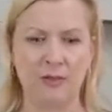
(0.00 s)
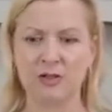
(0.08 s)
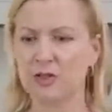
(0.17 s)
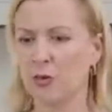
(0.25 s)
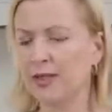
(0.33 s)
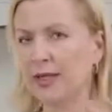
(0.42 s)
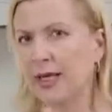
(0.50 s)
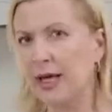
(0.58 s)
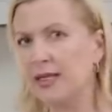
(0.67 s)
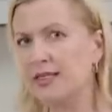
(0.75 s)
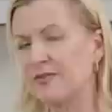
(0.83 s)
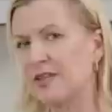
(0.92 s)
So in the
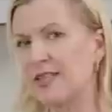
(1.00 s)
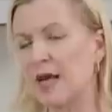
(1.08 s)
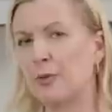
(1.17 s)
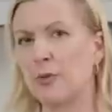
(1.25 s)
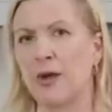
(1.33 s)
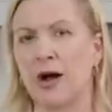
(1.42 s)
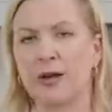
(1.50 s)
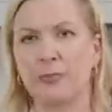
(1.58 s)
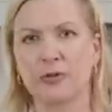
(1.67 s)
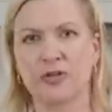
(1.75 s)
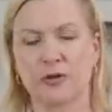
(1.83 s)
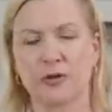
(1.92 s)
case of this apple pie
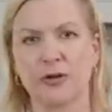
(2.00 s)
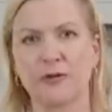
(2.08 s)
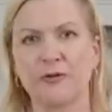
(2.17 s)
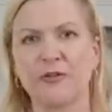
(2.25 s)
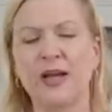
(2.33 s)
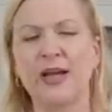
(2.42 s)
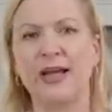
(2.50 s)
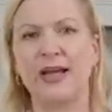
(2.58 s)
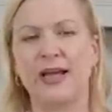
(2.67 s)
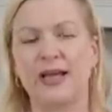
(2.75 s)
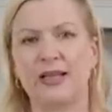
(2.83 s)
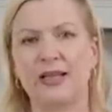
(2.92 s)
preserve,
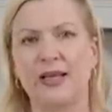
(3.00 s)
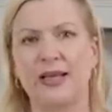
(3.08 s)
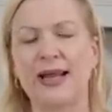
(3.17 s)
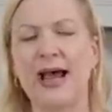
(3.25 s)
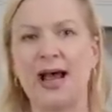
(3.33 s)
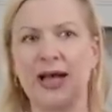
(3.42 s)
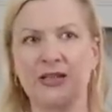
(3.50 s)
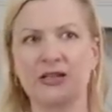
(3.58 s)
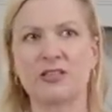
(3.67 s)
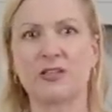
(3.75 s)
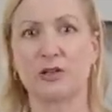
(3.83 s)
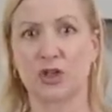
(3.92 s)
it
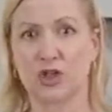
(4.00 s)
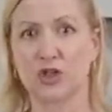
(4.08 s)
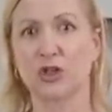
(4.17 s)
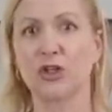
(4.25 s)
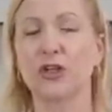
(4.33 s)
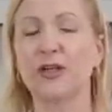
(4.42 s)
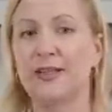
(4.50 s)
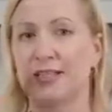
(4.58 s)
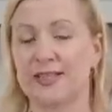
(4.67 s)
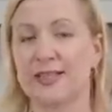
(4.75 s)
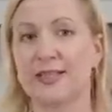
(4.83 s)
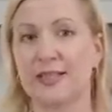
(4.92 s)
has the sugar and
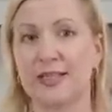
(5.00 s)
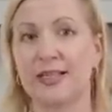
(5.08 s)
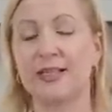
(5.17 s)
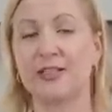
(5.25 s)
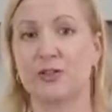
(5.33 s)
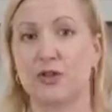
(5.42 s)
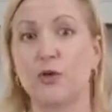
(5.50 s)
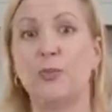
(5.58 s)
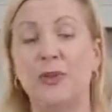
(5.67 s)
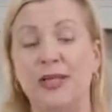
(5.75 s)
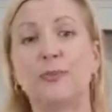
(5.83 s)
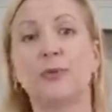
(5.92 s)
the acidity to
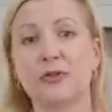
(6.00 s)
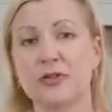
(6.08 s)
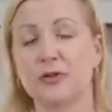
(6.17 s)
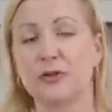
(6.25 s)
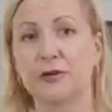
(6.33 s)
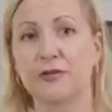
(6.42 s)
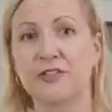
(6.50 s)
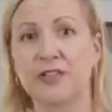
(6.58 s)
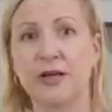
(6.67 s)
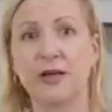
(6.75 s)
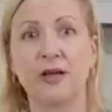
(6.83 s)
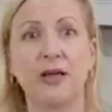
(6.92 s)
be preserved.
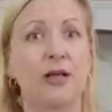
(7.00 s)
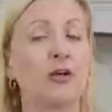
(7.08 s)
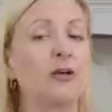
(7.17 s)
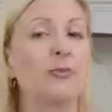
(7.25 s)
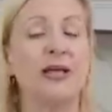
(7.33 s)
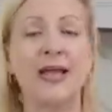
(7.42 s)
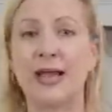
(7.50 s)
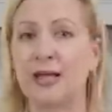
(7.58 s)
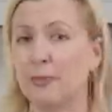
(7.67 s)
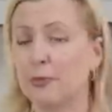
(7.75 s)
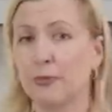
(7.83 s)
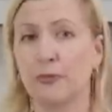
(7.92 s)
It could be
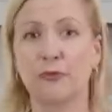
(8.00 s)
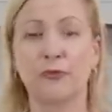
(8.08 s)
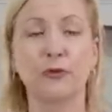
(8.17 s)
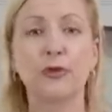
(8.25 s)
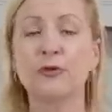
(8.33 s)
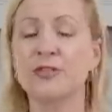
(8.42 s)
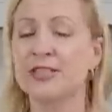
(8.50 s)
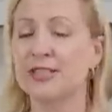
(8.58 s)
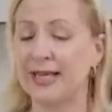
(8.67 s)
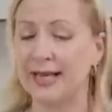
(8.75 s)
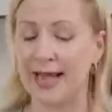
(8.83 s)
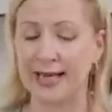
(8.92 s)
any fruit
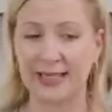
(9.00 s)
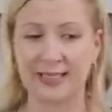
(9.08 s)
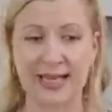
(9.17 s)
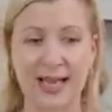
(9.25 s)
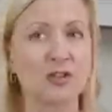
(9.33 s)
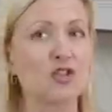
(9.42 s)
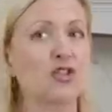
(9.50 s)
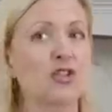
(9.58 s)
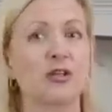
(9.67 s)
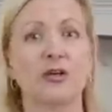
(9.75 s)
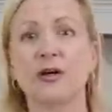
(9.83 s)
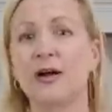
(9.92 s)
in any
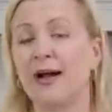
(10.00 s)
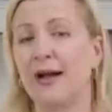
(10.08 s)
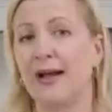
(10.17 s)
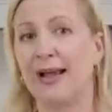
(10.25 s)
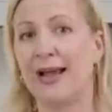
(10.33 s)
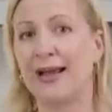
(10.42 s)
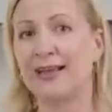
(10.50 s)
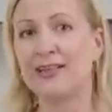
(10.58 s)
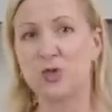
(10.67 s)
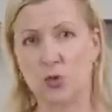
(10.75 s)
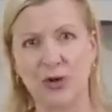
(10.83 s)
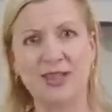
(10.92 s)
texture, any
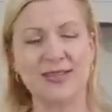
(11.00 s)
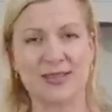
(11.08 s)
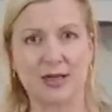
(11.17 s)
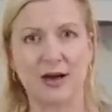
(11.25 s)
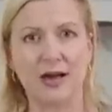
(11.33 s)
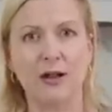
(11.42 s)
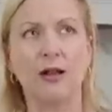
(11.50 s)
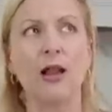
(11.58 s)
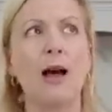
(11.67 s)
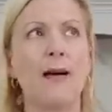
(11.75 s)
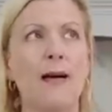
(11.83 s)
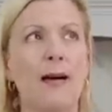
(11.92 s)
sweet style,
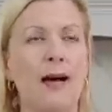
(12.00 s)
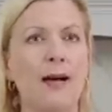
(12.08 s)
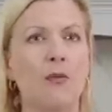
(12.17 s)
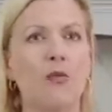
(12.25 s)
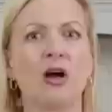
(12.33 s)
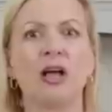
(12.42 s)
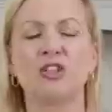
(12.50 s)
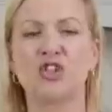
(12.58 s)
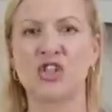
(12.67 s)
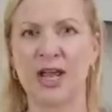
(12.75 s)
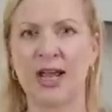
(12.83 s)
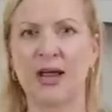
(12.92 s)
where a
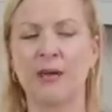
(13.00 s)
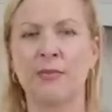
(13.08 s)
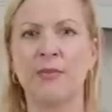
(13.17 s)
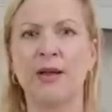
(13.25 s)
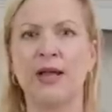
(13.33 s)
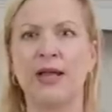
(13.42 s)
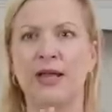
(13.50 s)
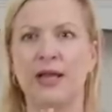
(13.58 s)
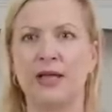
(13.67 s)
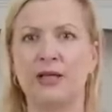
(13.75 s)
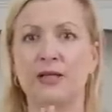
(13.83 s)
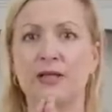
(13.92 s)
jam
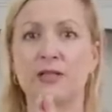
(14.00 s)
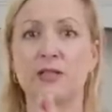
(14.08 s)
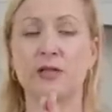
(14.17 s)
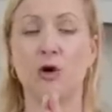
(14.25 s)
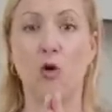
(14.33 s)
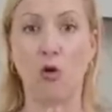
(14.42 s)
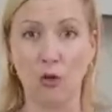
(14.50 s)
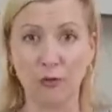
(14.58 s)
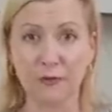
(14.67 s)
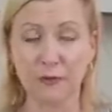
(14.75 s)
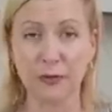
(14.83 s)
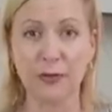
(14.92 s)
is whole
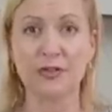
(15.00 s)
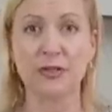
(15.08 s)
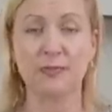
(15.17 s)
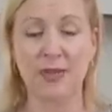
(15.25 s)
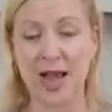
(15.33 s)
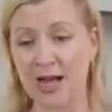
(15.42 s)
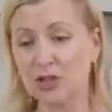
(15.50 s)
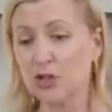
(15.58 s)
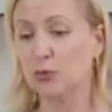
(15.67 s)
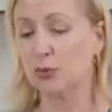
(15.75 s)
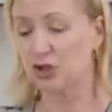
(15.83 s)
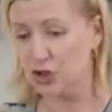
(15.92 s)
fruit
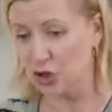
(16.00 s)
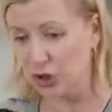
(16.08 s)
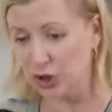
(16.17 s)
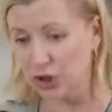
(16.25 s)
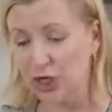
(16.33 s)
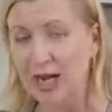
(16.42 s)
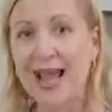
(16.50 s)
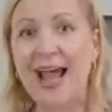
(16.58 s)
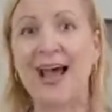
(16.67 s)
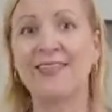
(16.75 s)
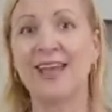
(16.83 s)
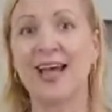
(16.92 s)
mashed with sugar
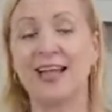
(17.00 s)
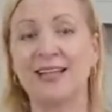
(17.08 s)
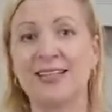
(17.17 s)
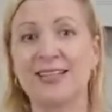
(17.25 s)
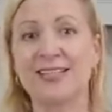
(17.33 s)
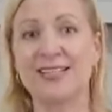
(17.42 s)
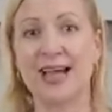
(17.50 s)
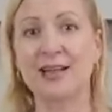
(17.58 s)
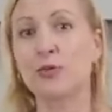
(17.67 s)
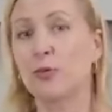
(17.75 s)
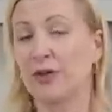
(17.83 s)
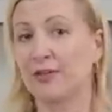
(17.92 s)
and then
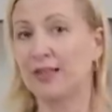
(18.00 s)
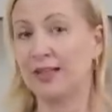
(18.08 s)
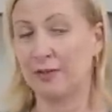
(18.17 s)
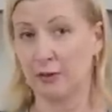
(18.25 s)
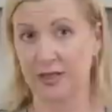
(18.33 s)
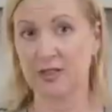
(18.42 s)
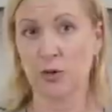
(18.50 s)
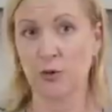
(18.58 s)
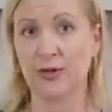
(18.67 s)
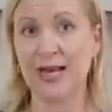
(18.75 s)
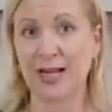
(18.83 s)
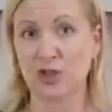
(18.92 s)
set with either its
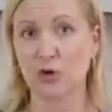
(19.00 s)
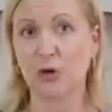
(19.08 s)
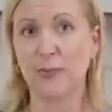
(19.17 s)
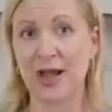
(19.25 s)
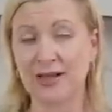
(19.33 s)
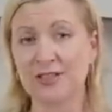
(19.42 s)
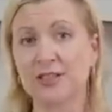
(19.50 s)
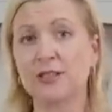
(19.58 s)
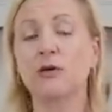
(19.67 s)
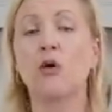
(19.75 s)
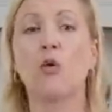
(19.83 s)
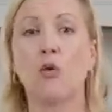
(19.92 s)
own natural
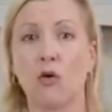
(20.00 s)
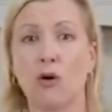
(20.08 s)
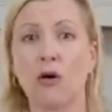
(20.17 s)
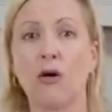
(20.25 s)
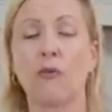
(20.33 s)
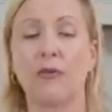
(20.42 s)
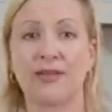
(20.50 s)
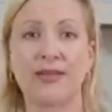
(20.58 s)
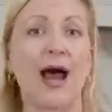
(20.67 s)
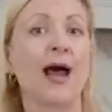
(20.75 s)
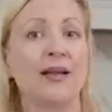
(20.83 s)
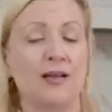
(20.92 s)
pectin or with
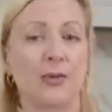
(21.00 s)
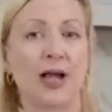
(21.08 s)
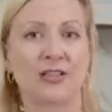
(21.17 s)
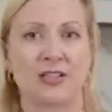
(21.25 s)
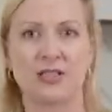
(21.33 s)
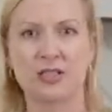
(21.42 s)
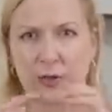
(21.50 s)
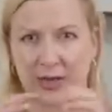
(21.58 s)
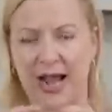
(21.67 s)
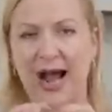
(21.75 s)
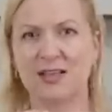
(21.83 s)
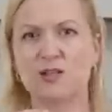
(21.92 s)
added pectin. So it
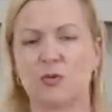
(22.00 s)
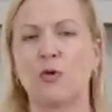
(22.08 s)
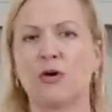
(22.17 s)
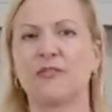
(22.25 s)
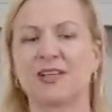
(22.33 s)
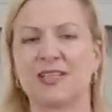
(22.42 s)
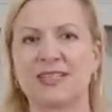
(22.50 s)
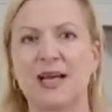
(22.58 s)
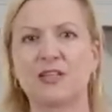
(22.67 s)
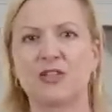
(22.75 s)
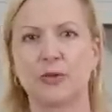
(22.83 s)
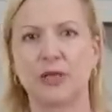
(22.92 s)
has more of a
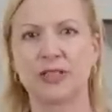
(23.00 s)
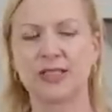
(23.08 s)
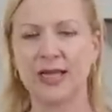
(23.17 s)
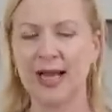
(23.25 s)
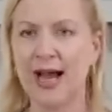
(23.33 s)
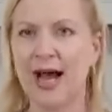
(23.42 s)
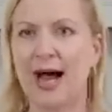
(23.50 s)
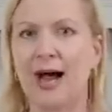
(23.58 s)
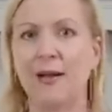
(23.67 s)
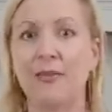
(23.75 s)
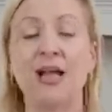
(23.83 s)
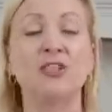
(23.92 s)
set to it.
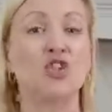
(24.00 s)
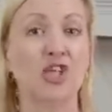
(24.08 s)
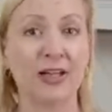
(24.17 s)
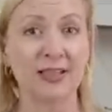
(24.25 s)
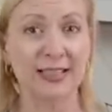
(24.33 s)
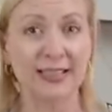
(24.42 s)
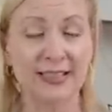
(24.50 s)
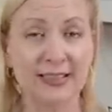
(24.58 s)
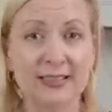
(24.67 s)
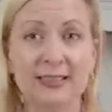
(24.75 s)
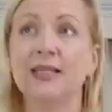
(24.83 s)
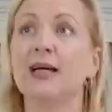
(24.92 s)
And
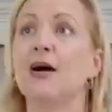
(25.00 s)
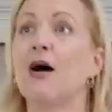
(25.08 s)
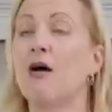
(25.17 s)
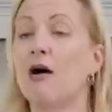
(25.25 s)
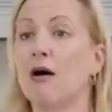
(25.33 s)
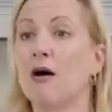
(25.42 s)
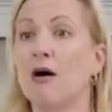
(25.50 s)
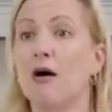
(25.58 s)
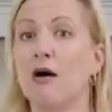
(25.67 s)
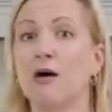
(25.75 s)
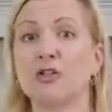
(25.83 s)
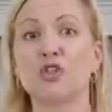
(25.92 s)
jellies
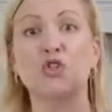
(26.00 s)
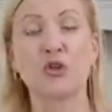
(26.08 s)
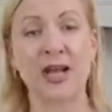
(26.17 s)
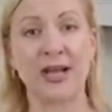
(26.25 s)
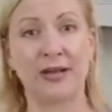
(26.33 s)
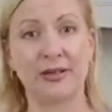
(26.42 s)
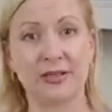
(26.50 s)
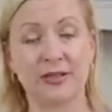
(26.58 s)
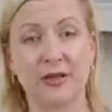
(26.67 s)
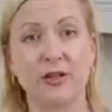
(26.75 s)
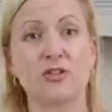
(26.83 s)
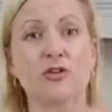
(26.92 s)
are strained.
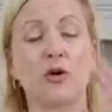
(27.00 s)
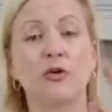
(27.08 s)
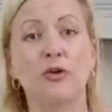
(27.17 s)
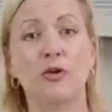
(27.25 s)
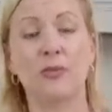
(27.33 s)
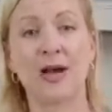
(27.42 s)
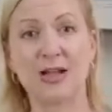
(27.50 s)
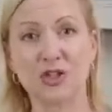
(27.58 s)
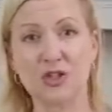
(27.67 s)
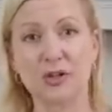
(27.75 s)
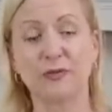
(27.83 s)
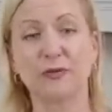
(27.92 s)
So you
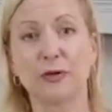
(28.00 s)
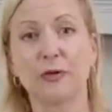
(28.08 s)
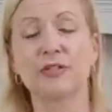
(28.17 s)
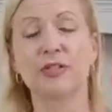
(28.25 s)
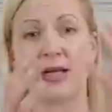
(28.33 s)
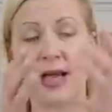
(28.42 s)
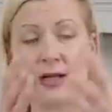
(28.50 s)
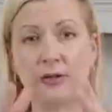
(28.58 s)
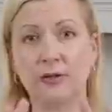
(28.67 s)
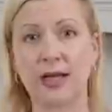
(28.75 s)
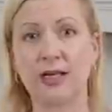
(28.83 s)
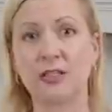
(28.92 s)
mash the fruit and
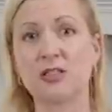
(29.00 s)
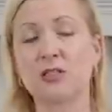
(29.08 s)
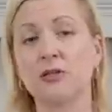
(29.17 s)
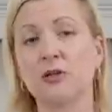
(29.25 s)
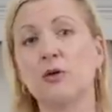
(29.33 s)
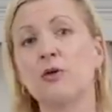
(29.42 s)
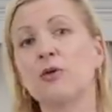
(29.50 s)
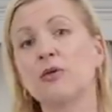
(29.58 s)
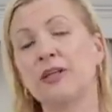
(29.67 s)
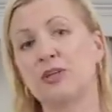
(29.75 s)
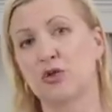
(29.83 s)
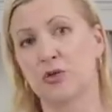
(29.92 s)
you let it
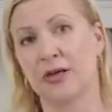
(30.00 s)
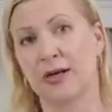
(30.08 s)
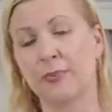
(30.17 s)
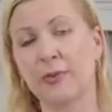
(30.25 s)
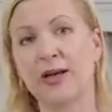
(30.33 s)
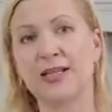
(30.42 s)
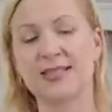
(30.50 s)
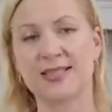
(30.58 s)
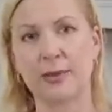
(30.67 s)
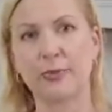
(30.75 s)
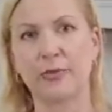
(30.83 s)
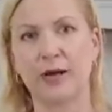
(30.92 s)
slowly drip and
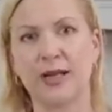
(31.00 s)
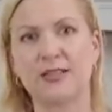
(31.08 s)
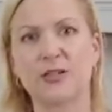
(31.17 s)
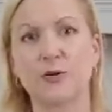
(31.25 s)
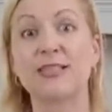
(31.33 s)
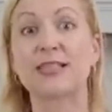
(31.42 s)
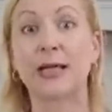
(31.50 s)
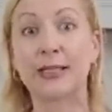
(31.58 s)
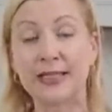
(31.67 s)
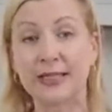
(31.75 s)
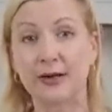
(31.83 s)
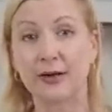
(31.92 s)
separate so it's
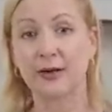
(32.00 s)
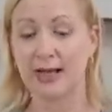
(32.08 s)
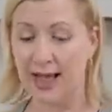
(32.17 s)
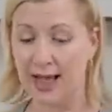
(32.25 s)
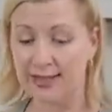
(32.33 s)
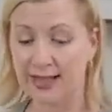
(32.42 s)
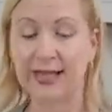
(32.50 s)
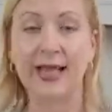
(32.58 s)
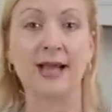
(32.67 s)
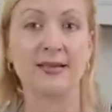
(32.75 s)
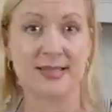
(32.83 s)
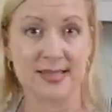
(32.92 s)
clear, and then
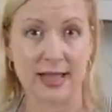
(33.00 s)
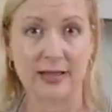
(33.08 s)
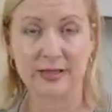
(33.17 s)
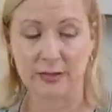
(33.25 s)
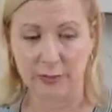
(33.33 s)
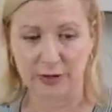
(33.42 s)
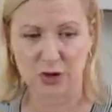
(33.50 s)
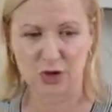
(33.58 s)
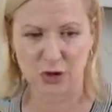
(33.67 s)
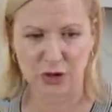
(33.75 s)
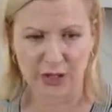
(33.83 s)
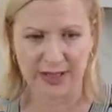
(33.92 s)
again set with the
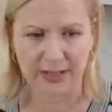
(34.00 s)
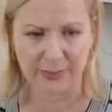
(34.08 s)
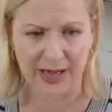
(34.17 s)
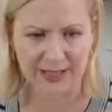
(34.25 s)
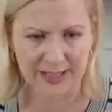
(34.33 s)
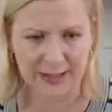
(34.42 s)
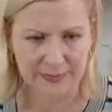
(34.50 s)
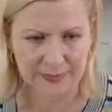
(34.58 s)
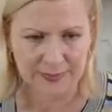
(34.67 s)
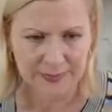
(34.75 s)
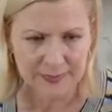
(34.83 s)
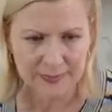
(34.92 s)
sugar and the pectin.
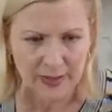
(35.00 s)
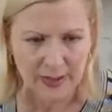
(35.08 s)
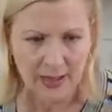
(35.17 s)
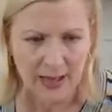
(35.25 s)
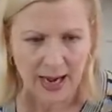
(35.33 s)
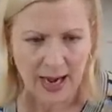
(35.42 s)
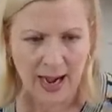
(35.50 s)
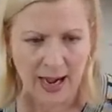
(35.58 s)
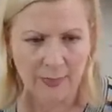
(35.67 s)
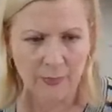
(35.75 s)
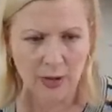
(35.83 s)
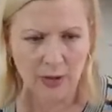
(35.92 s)

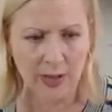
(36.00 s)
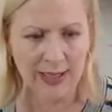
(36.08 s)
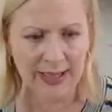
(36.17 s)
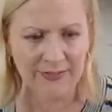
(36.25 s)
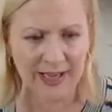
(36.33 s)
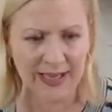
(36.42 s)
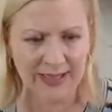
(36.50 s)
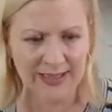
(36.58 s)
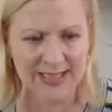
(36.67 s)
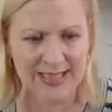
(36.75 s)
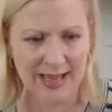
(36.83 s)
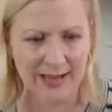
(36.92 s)
Oh, I love getting these